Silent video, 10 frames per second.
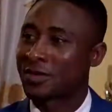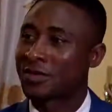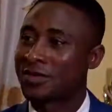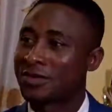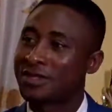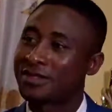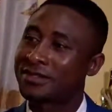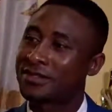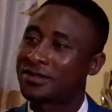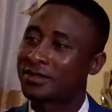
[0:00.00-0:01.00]
But you need
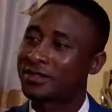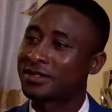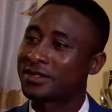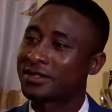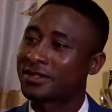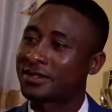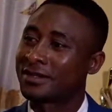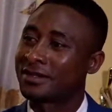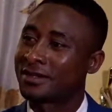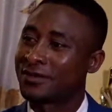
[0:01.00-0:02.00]
security.
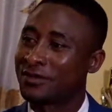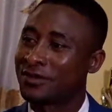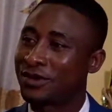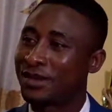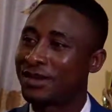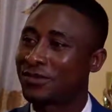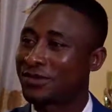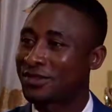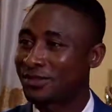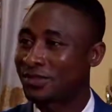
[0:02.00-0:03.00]
If you go ahead
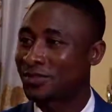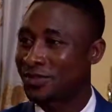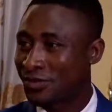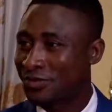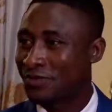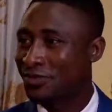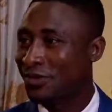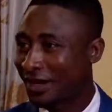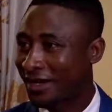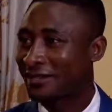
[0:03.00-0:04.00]
without the
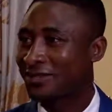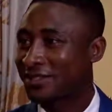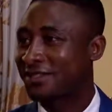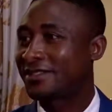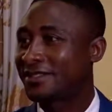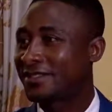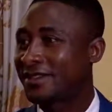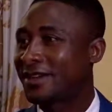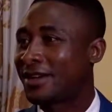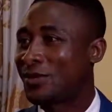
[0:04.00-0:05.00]
people who have the
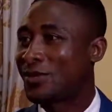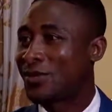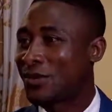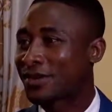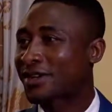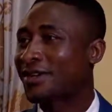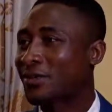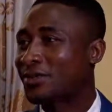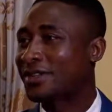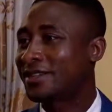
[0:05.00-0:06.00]
moral
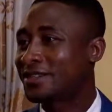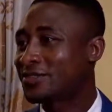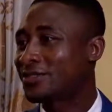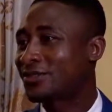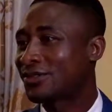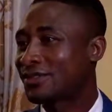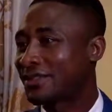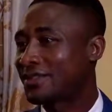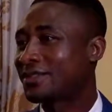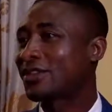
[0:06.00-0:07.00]
obligation or
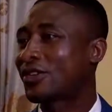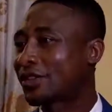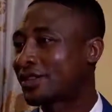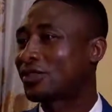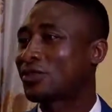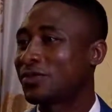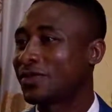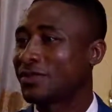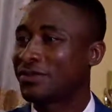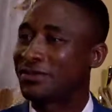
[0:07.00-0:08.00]
the security to
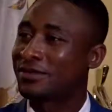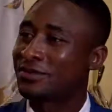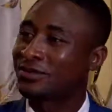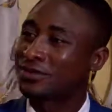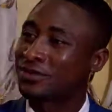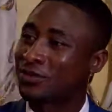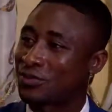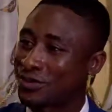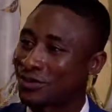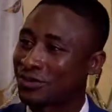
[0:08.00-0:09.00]
be able to
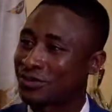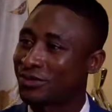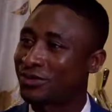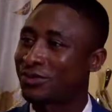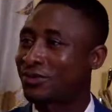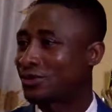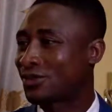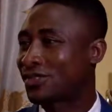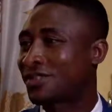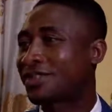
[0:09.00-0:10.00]
support you
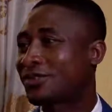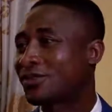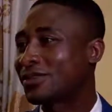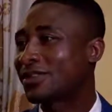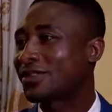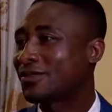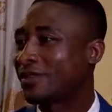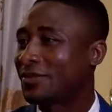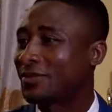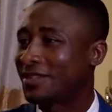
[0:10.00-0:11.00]
during the holding of
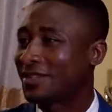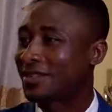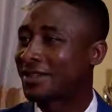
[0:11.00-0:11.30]
your meeting.